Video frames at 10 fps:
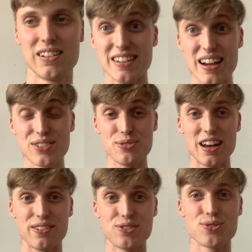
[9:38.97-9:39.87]
Next, we
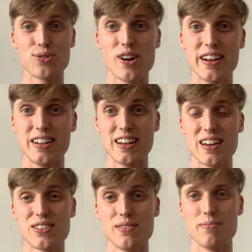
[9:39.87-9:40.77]
have try and
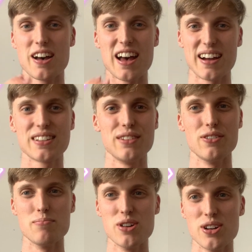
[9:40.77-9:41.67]
get some active
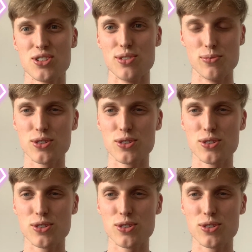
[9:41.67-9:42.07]
immersion.